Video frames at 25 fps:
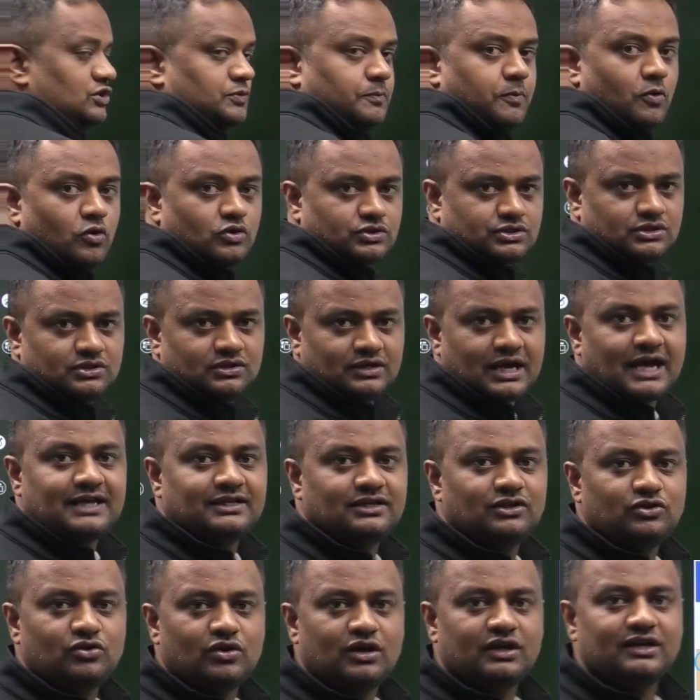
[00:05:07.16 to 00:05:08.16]
post,
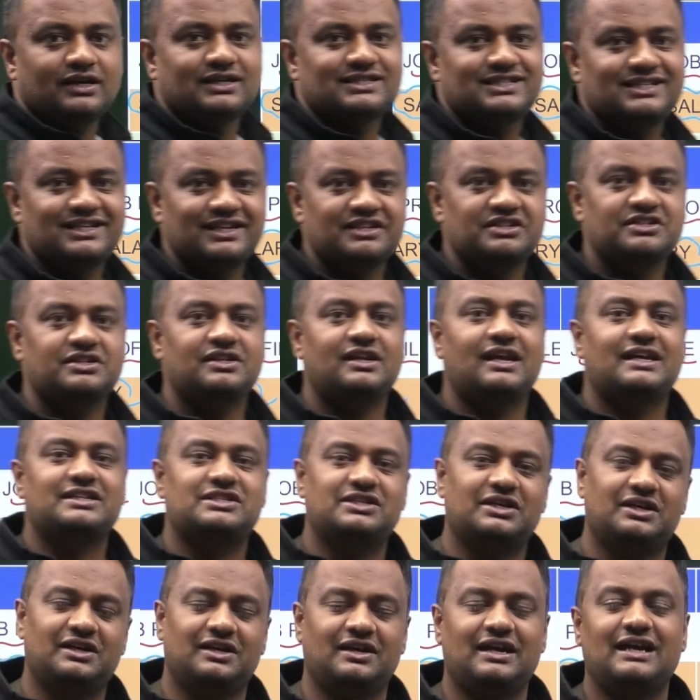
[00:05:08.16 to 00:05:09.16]
either you are assistant
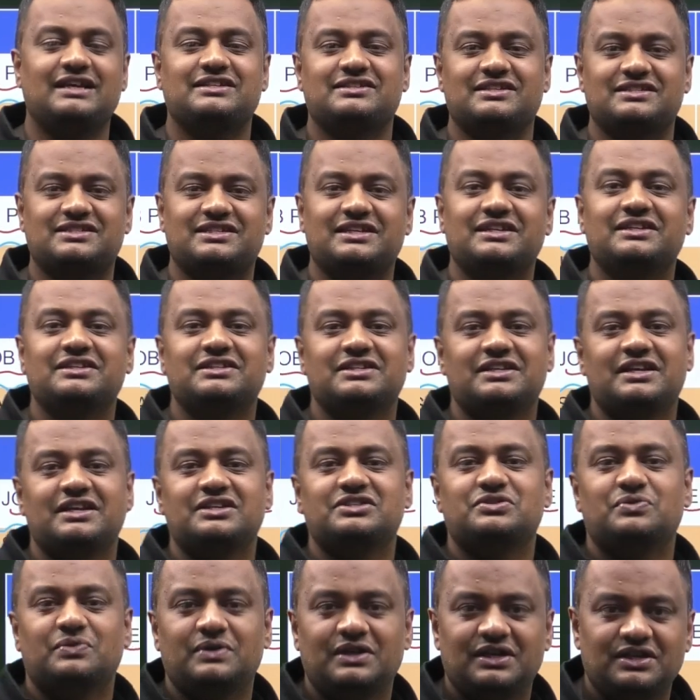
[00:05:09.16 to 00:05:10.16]
engineer,
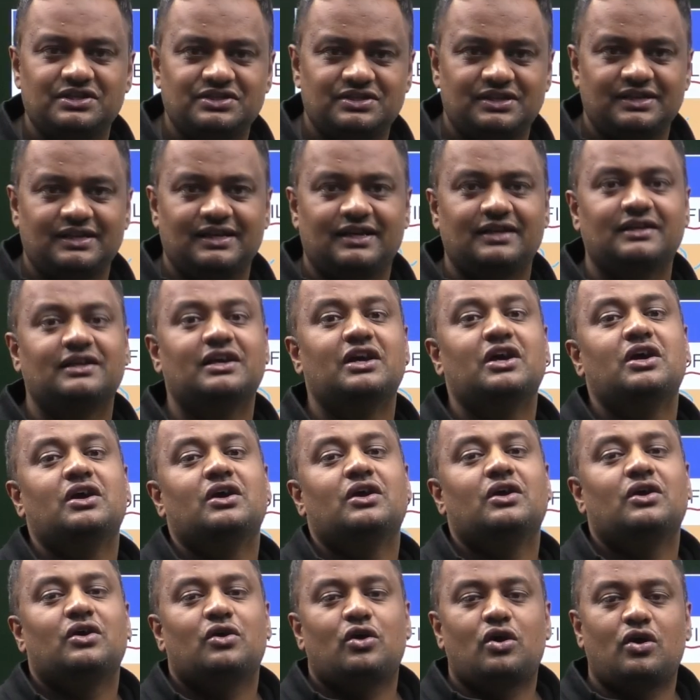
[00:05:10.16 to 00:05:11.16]
junior engineer
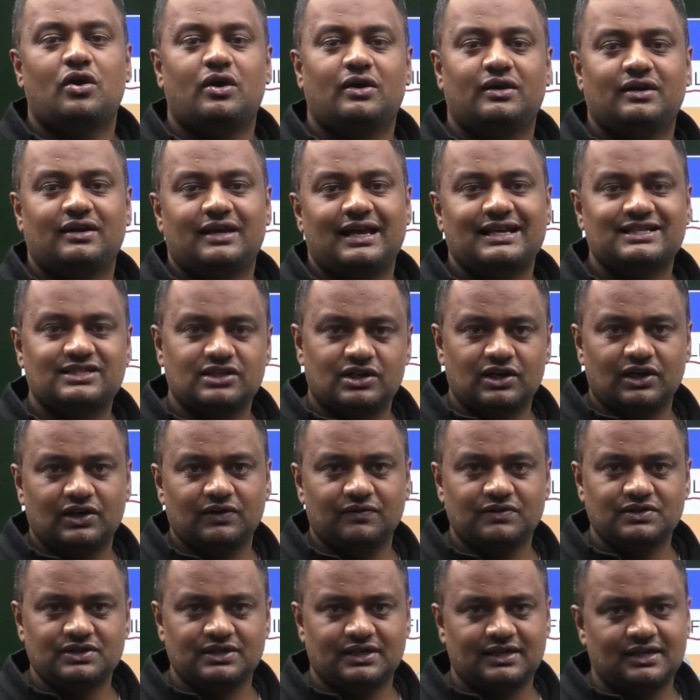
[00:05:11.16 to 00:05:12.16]
or executive
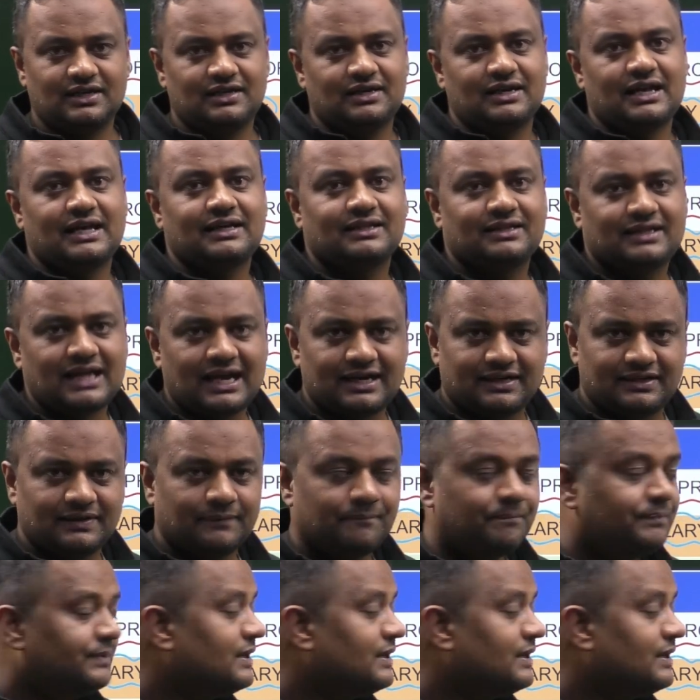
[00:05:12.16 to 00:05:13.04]
engineer, like that.